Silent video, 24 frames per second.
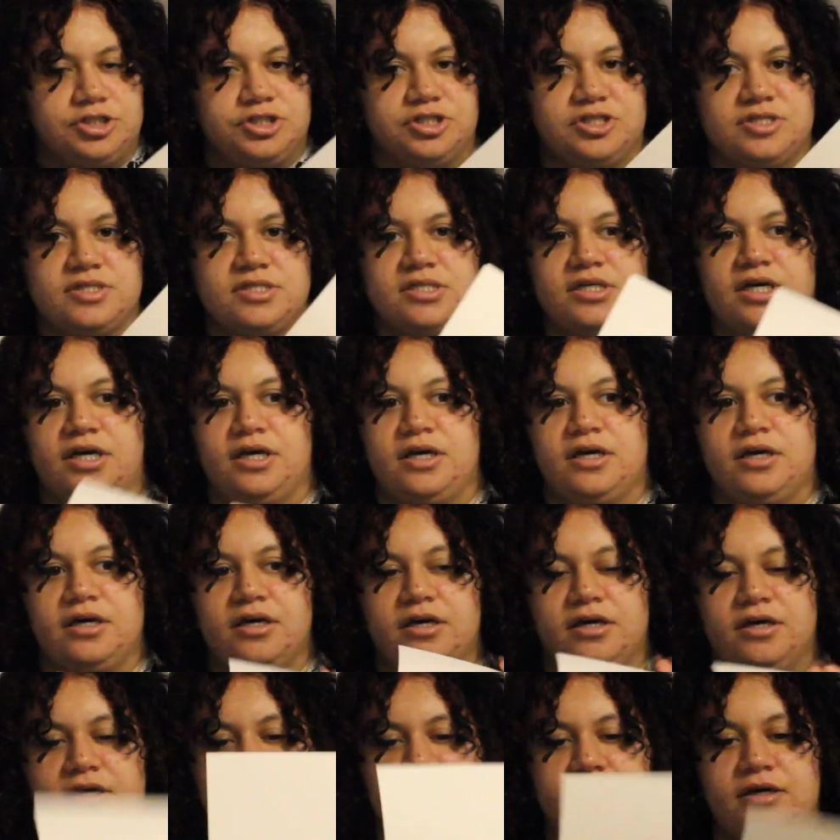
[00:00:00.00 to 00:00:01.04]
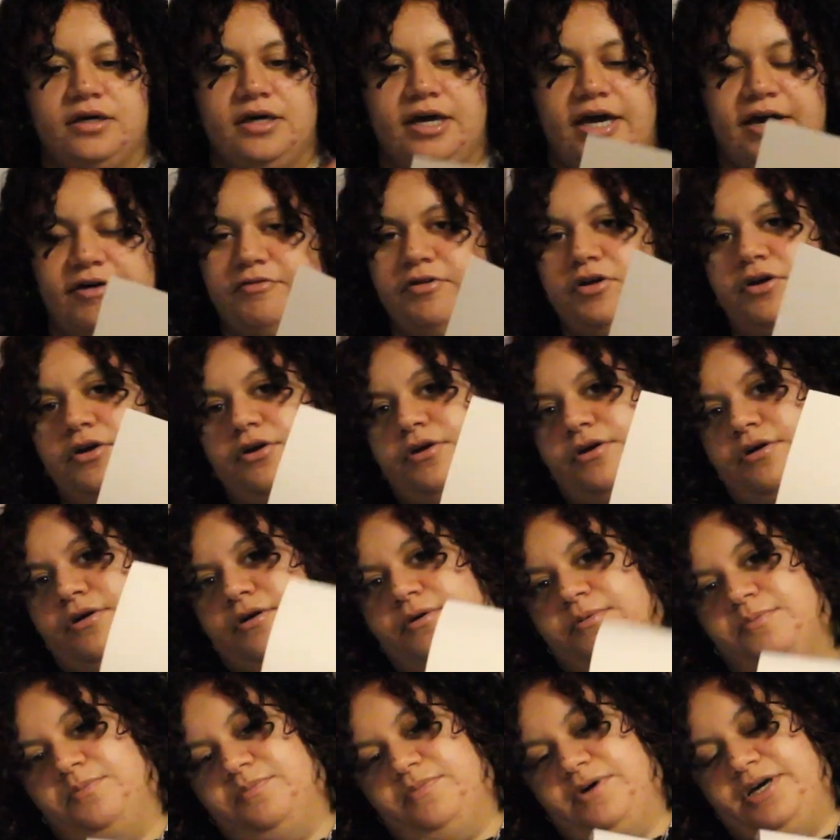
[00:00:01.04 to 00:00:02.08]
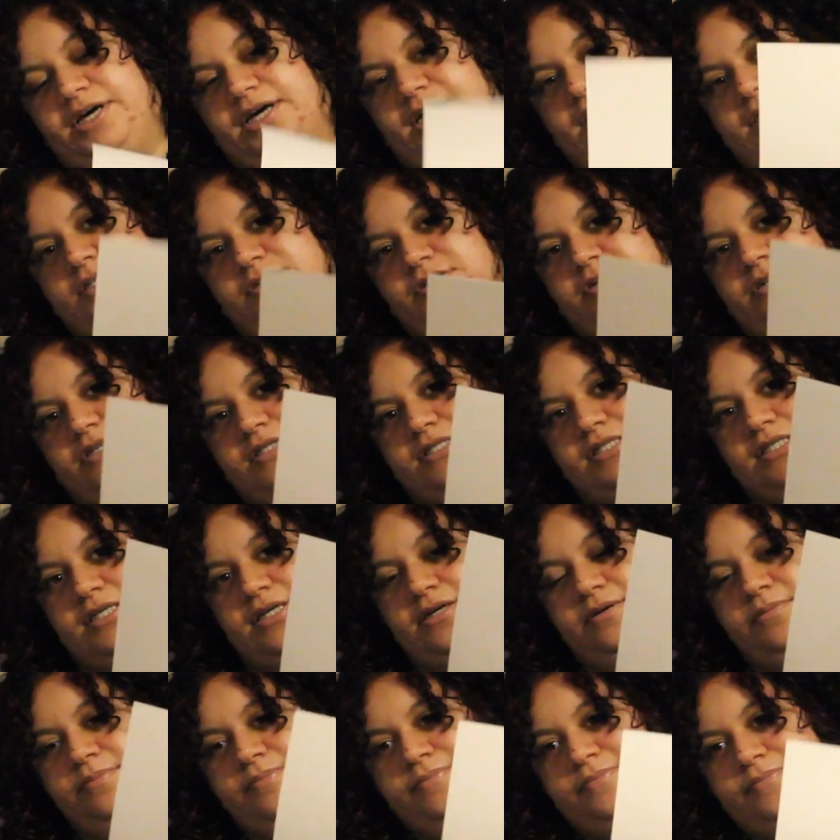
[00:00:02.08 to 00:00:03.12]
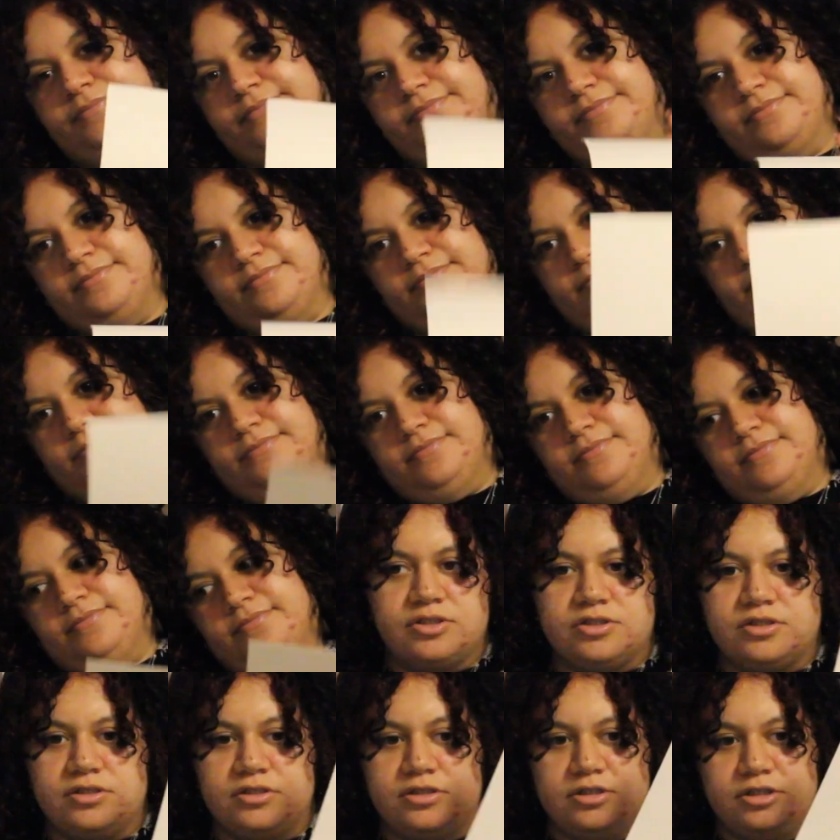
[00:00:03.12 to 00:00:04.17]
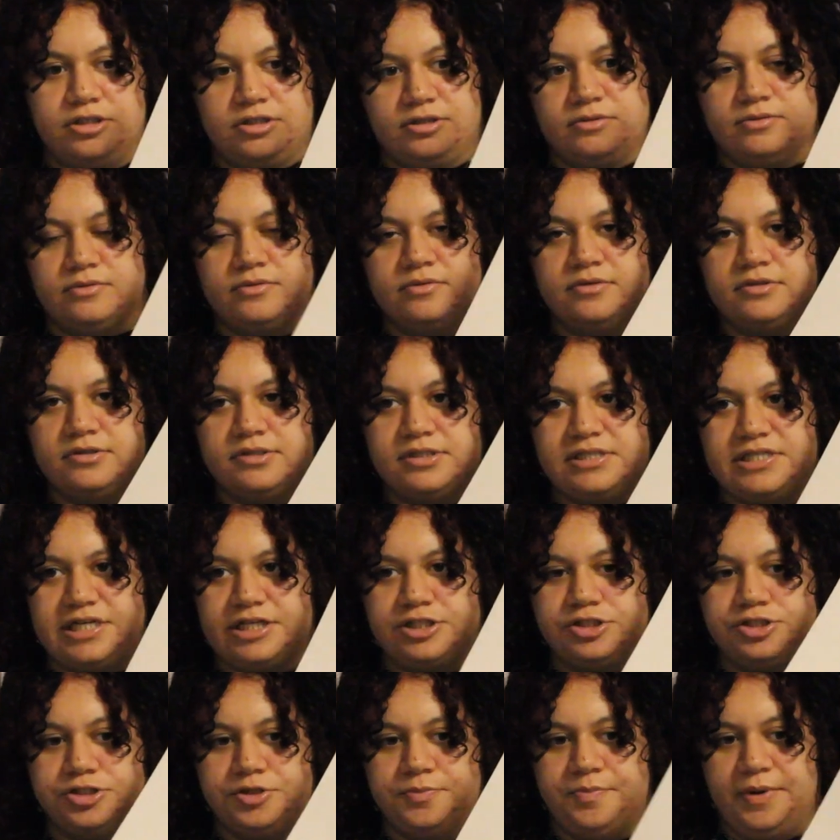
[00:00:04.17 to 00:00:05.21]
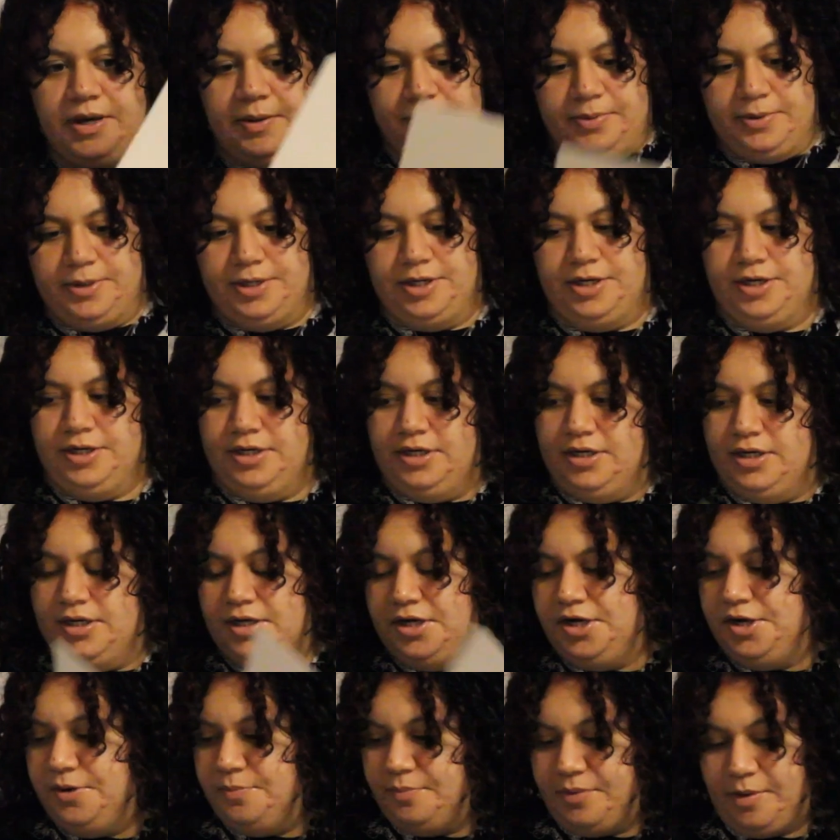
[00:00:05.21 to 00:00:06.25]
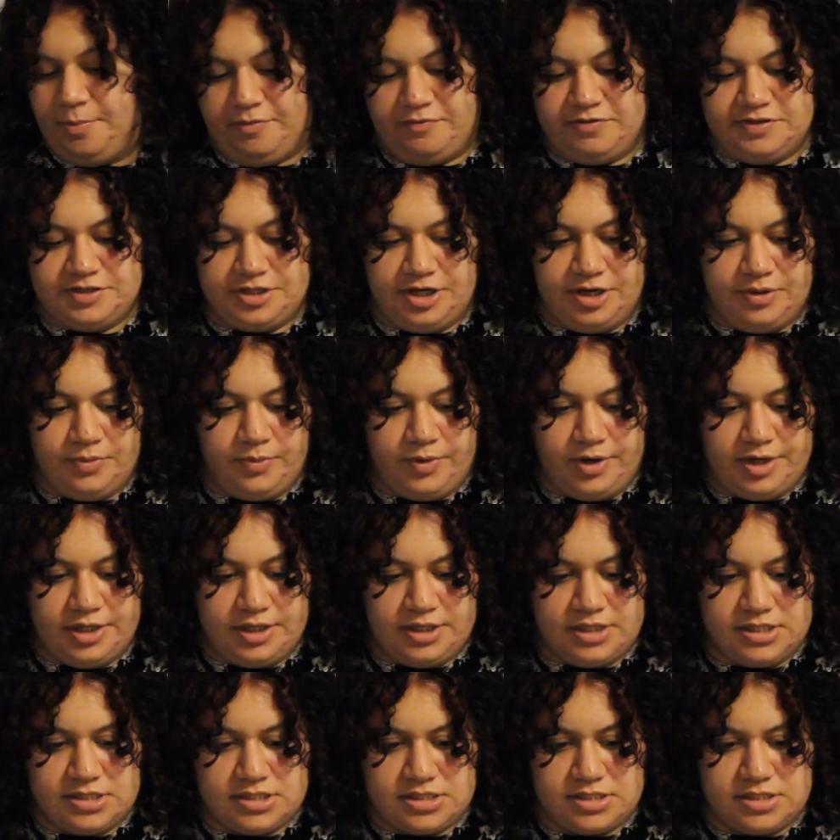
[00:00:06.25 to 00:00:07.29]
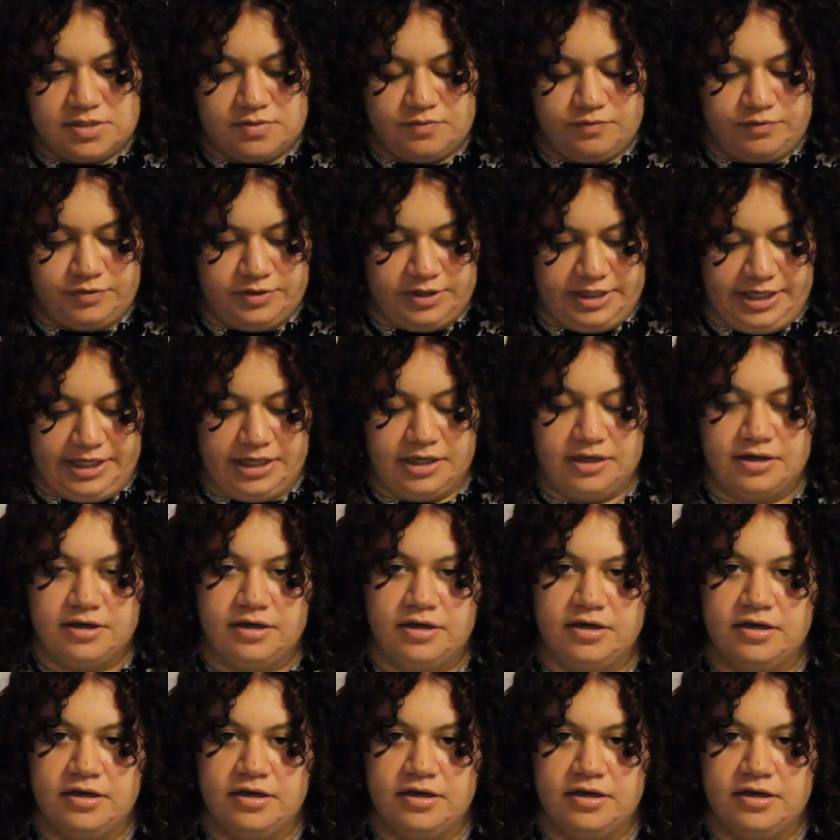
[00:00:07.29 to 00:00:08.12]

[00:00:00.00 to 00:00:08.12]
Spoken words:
just like heavier weight, as you can see. You know, textured paper. My professor had wanted this for like